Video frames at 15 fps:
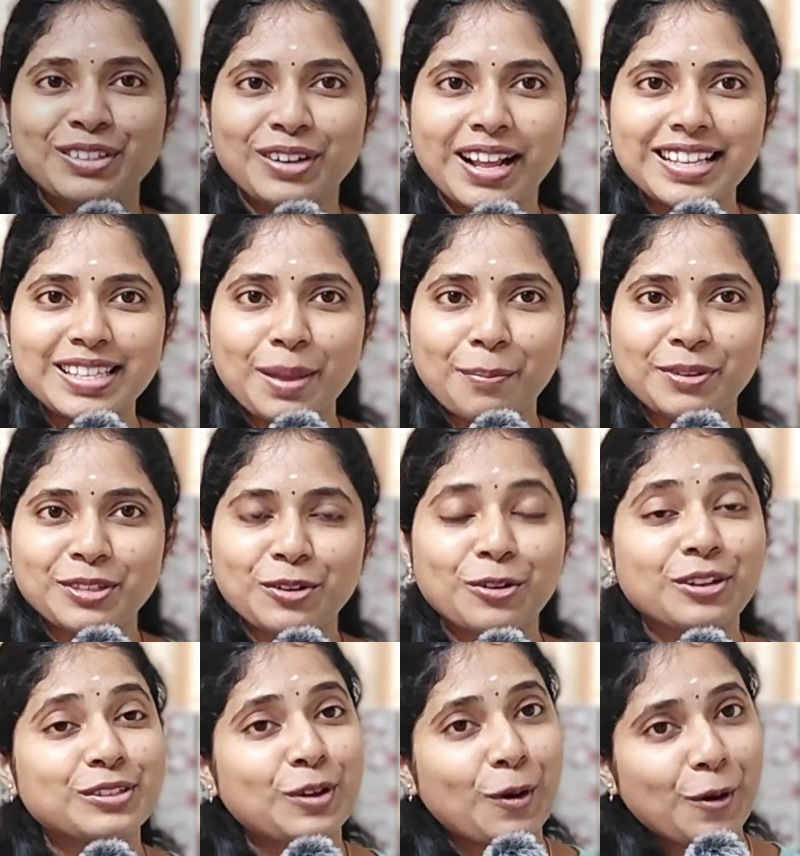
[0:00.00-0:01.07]
Today's episode
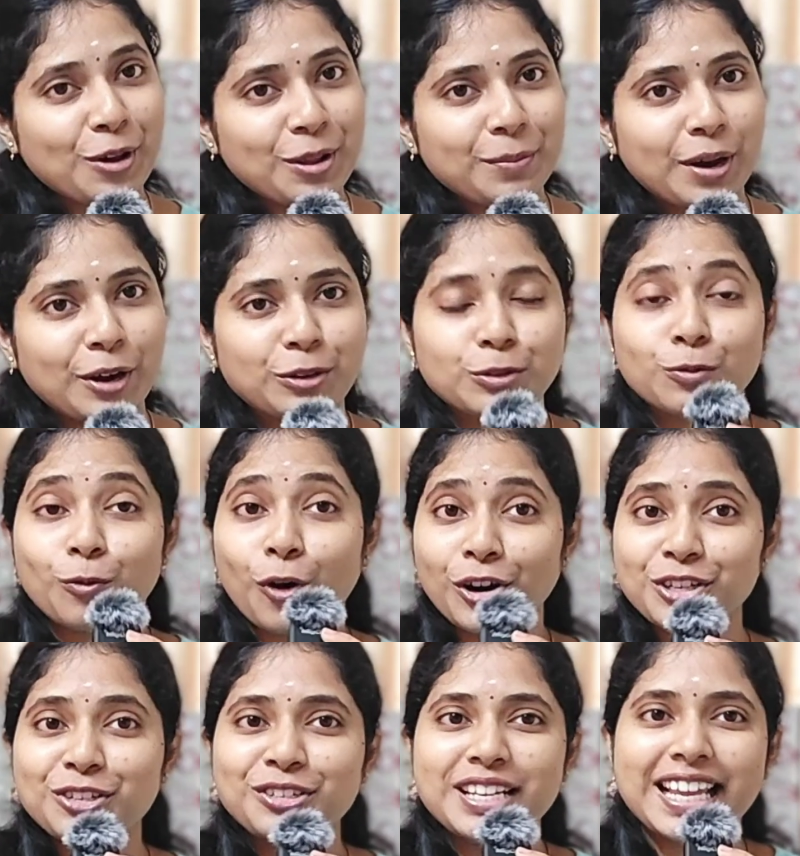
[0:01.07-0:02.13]
is all about
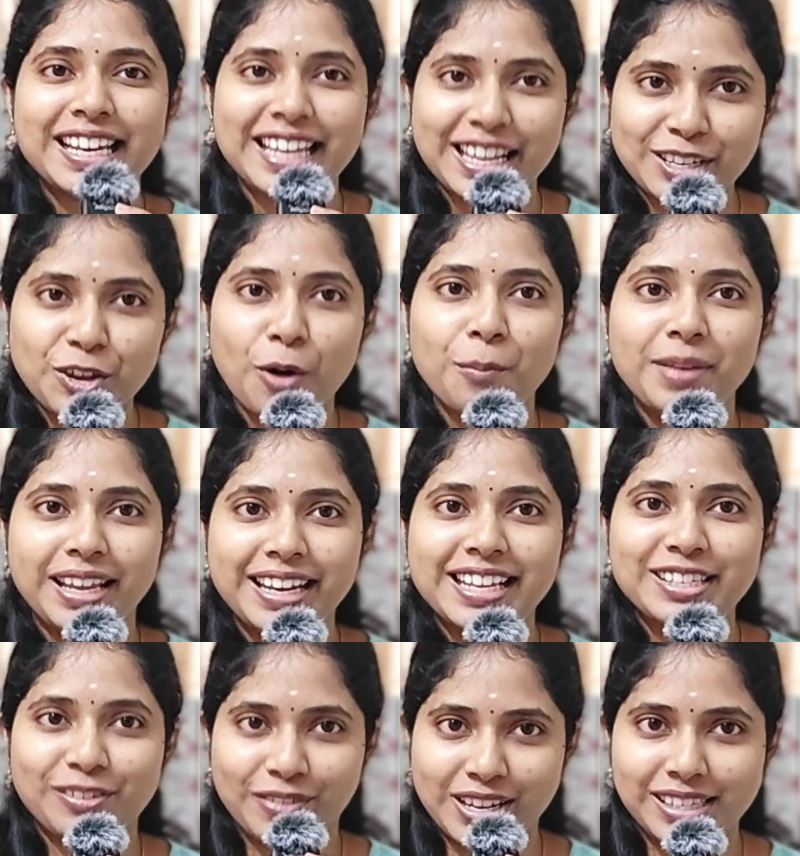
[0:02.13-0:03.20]
what you need in your
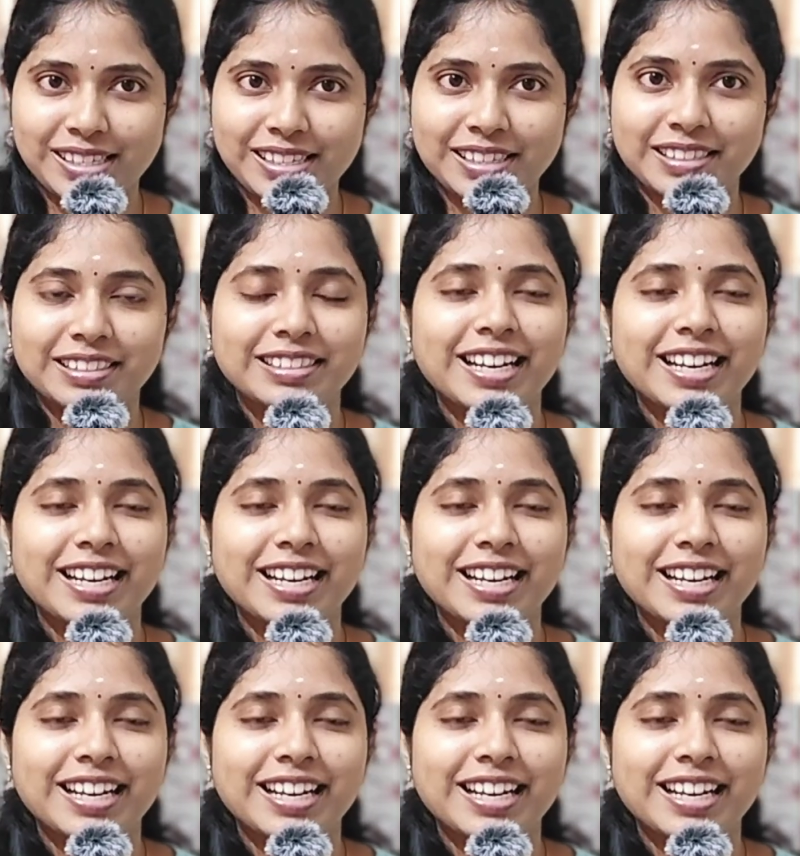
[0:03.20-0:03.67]
BDS first year,